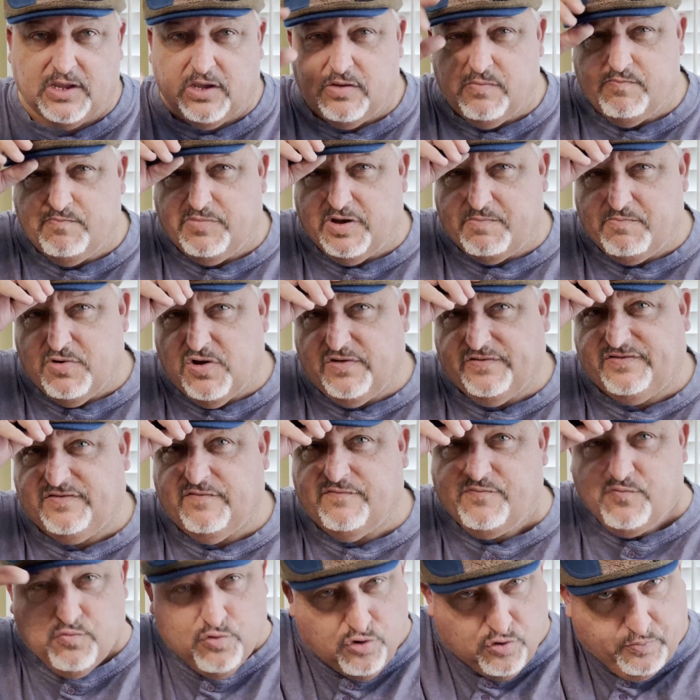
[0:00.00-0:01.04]
But most
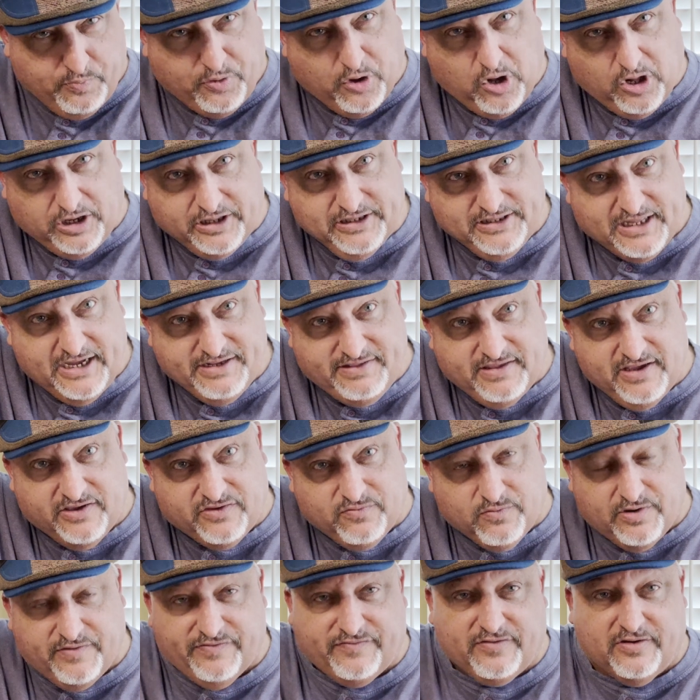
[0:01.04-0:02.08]
of them wool poly, like
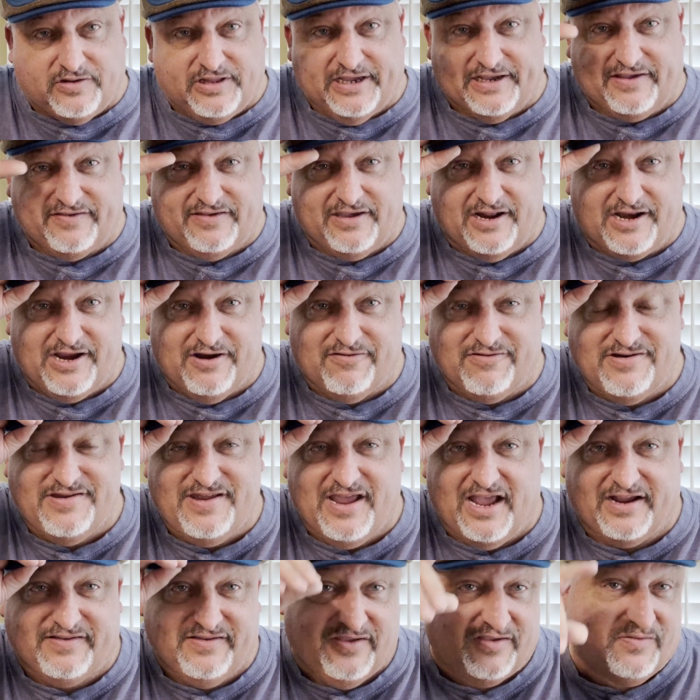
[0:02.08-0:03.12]
this one. So like I said, here in
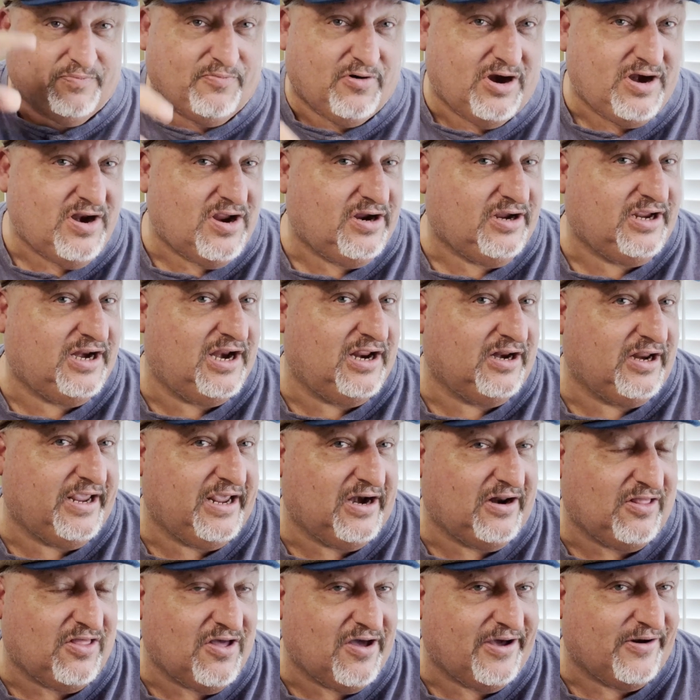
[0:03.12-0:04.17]
Texas, it's probably not going to
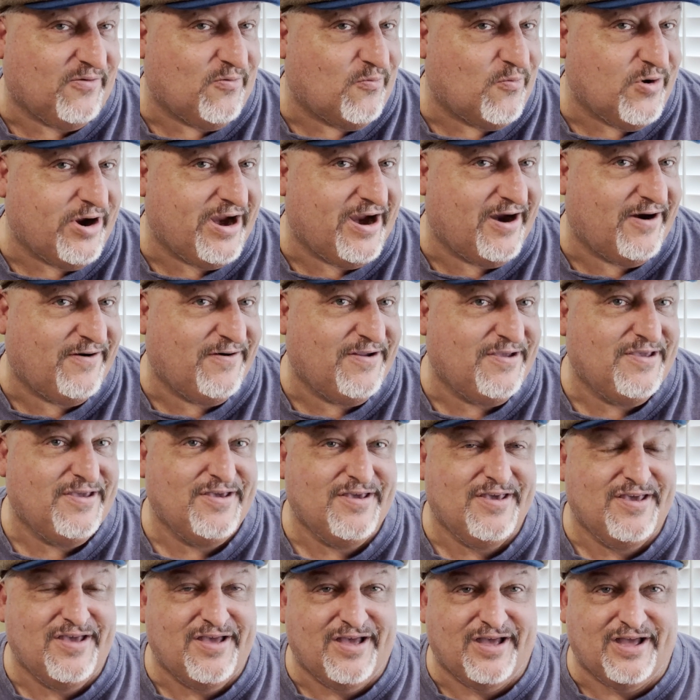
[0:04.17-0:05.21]
get a lot of wear
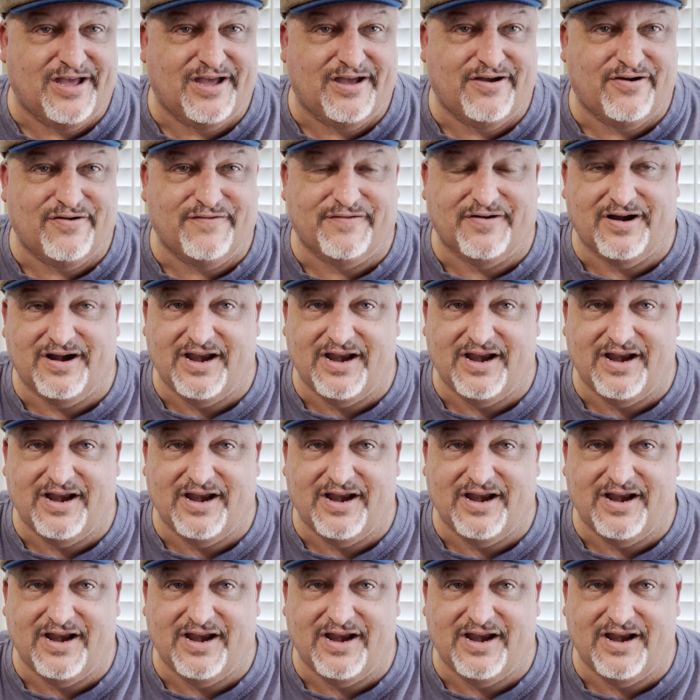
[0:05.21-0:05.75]
over the